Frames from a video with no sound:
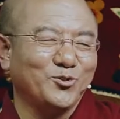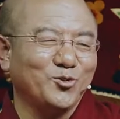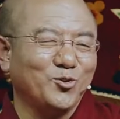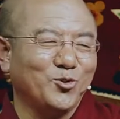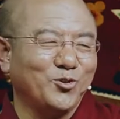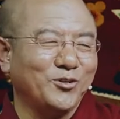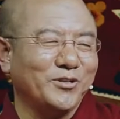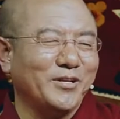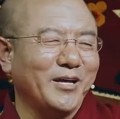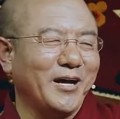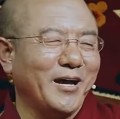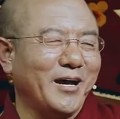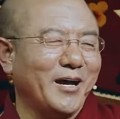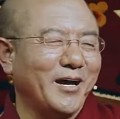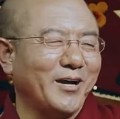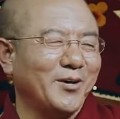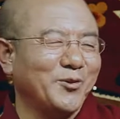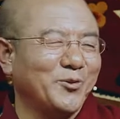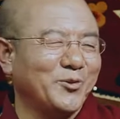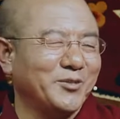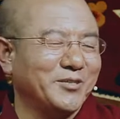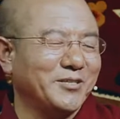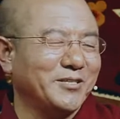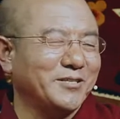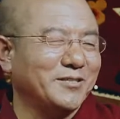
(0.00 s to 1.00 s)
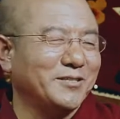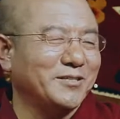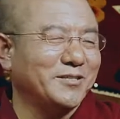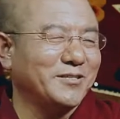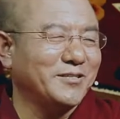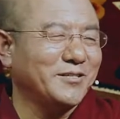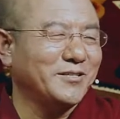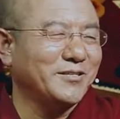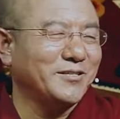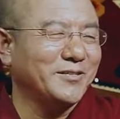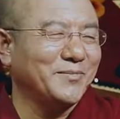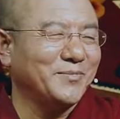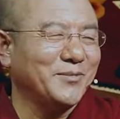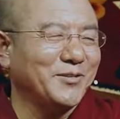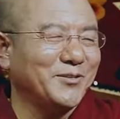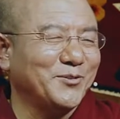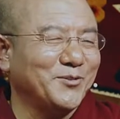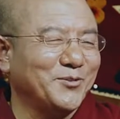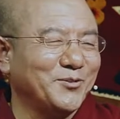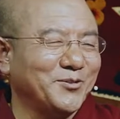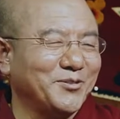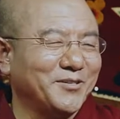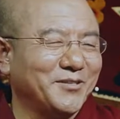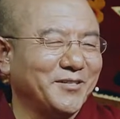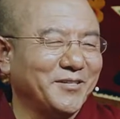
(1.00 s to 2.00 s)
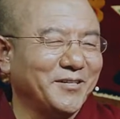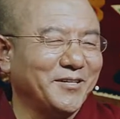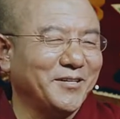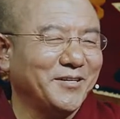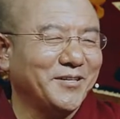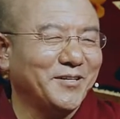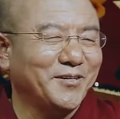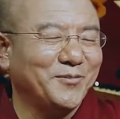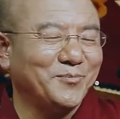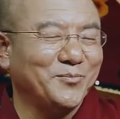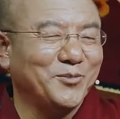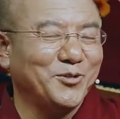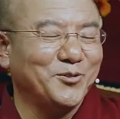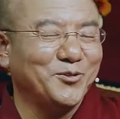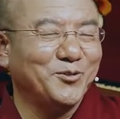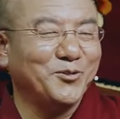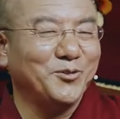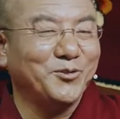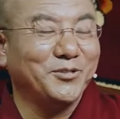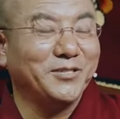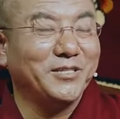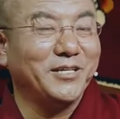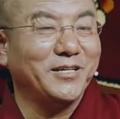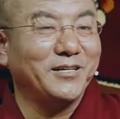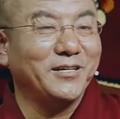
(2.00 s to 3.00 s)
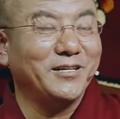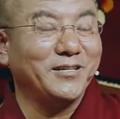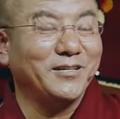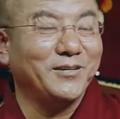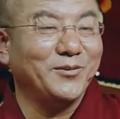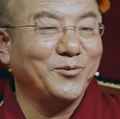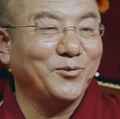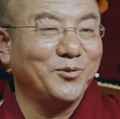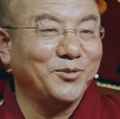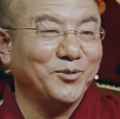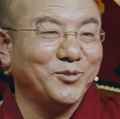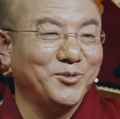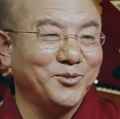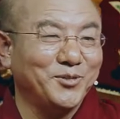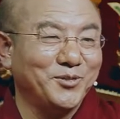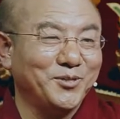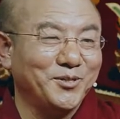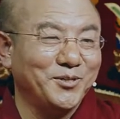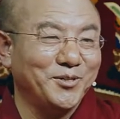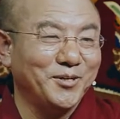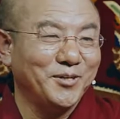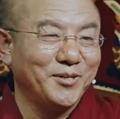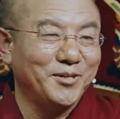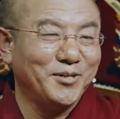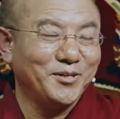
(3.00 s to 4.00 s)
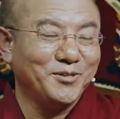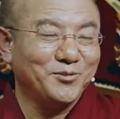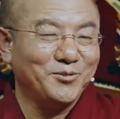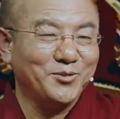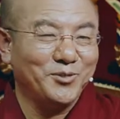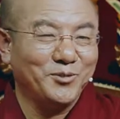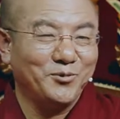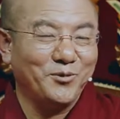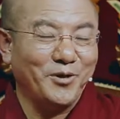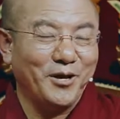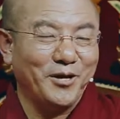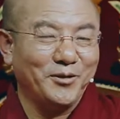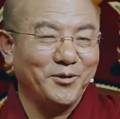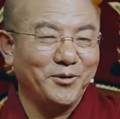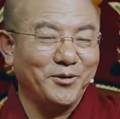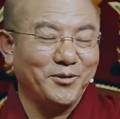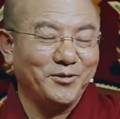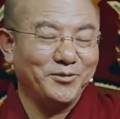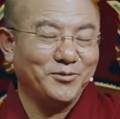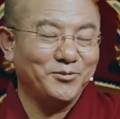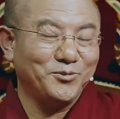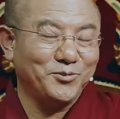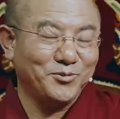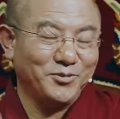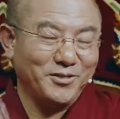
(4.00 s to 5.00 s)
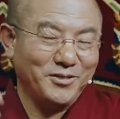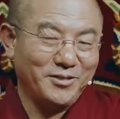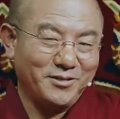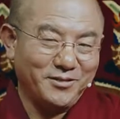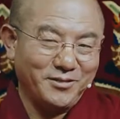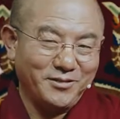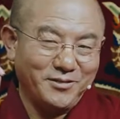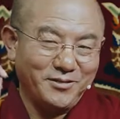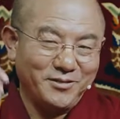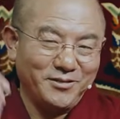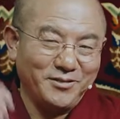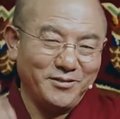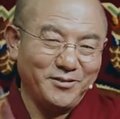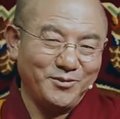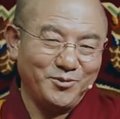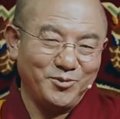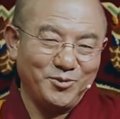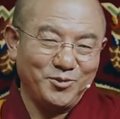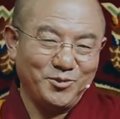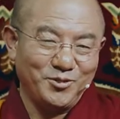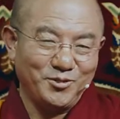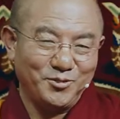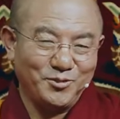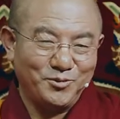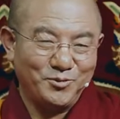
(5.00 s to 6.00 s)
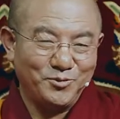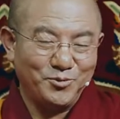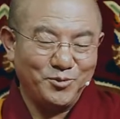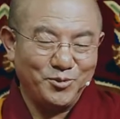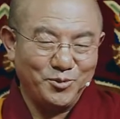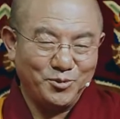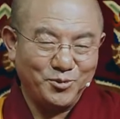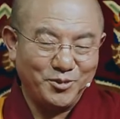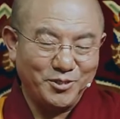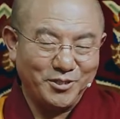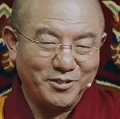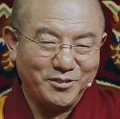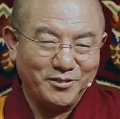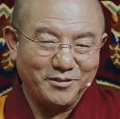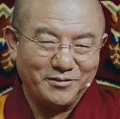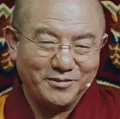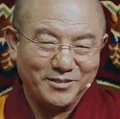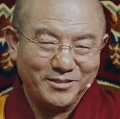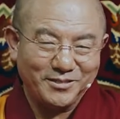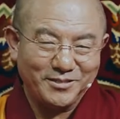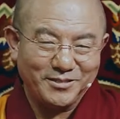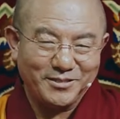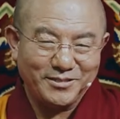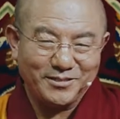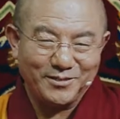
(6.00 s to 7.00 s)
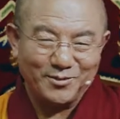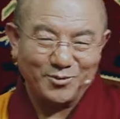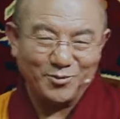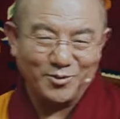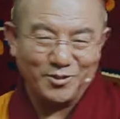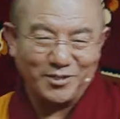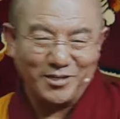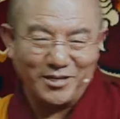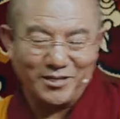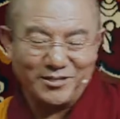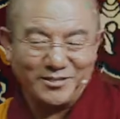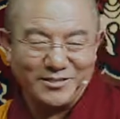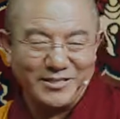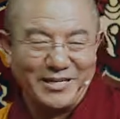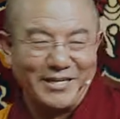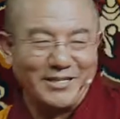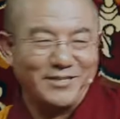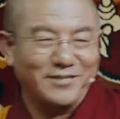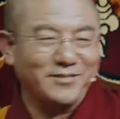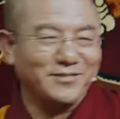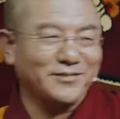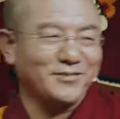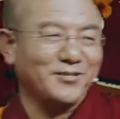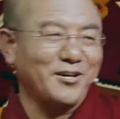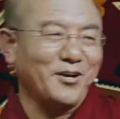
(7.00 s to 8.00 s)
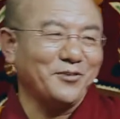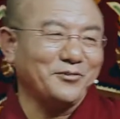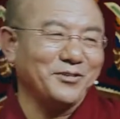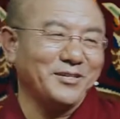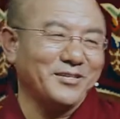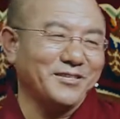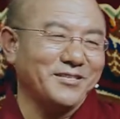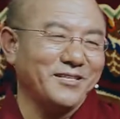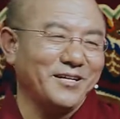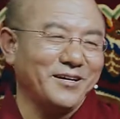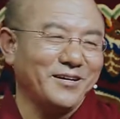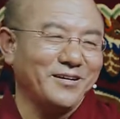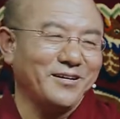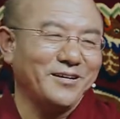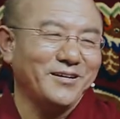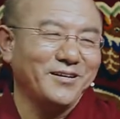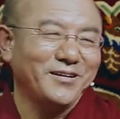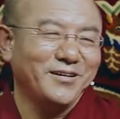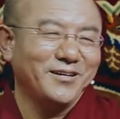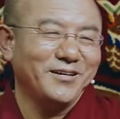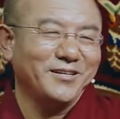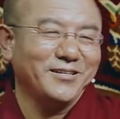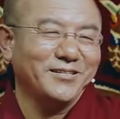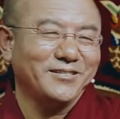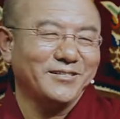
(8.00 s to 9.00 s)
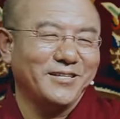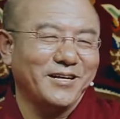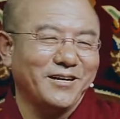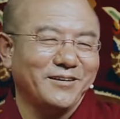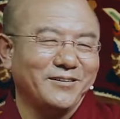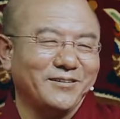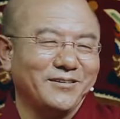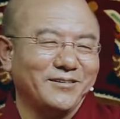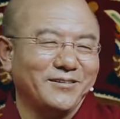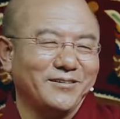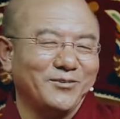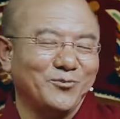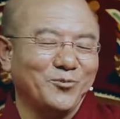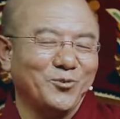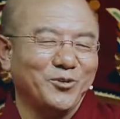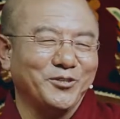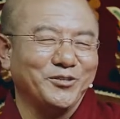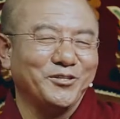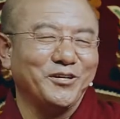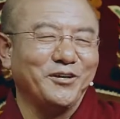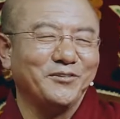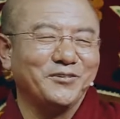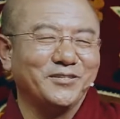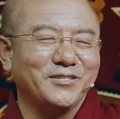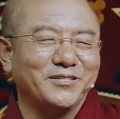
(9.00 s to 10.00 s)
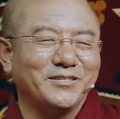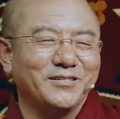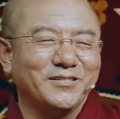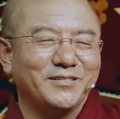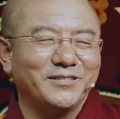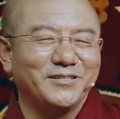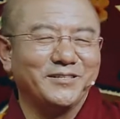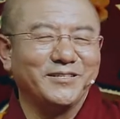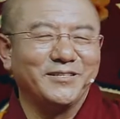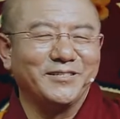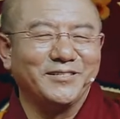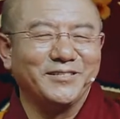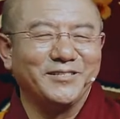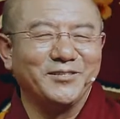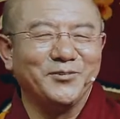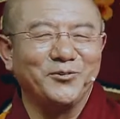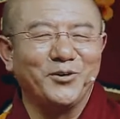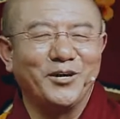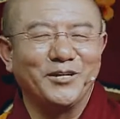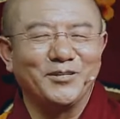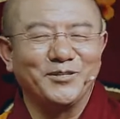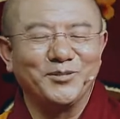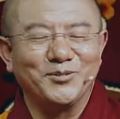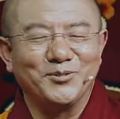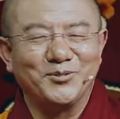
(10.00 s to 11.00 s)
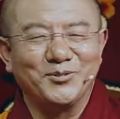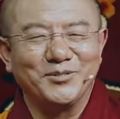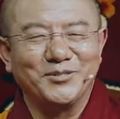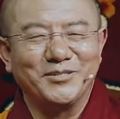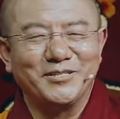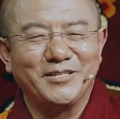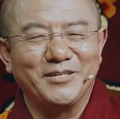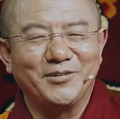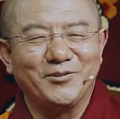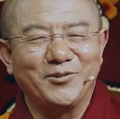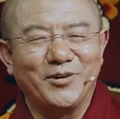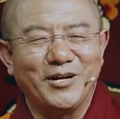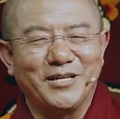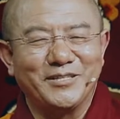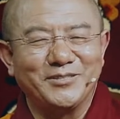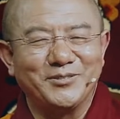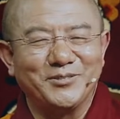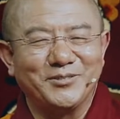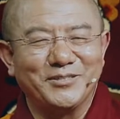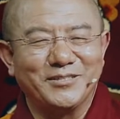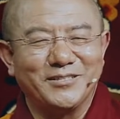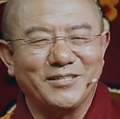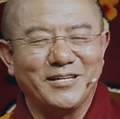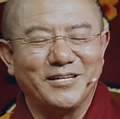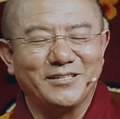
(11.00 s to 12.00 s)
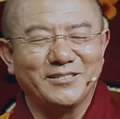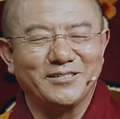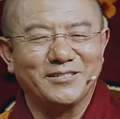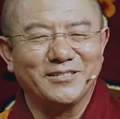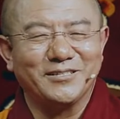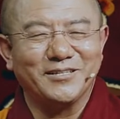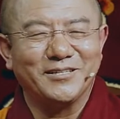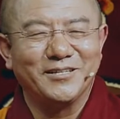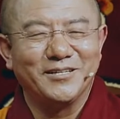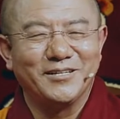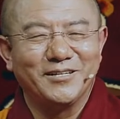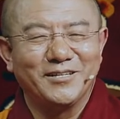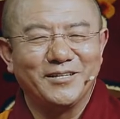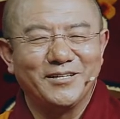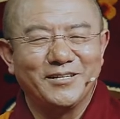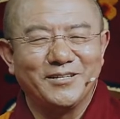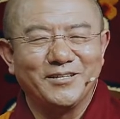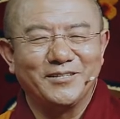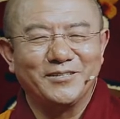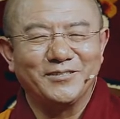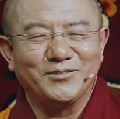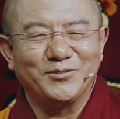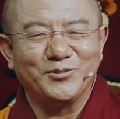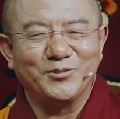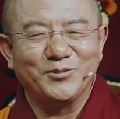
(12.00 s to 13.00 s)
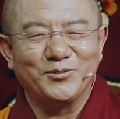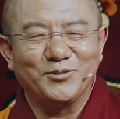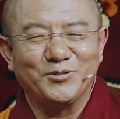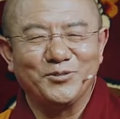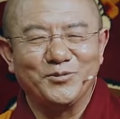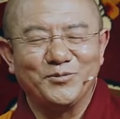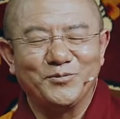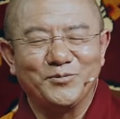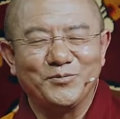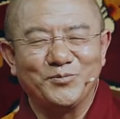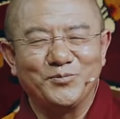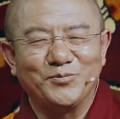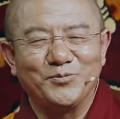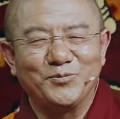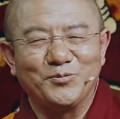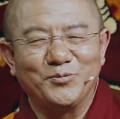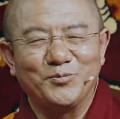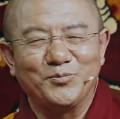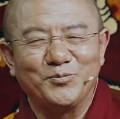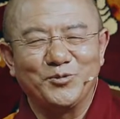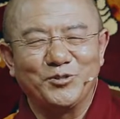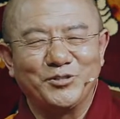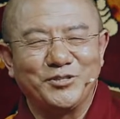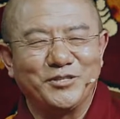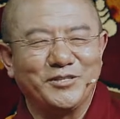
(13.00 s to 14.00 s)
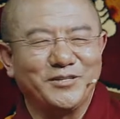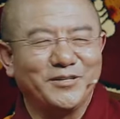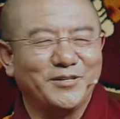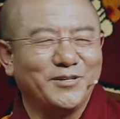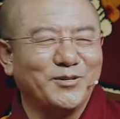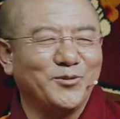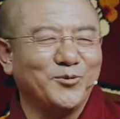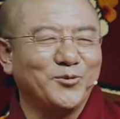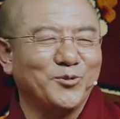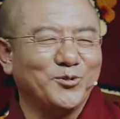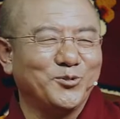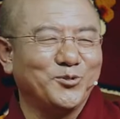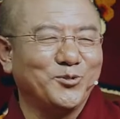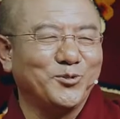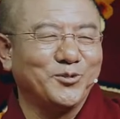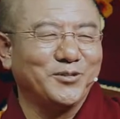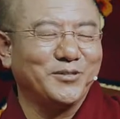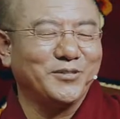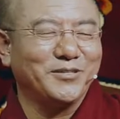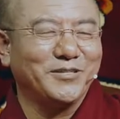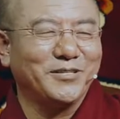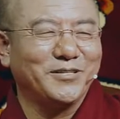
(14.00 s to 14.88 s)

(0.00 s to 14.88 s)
for example, in the summer, there are flowers in the grassland, and I would remember what kind of flowers she used to like. And when I went to the primary school,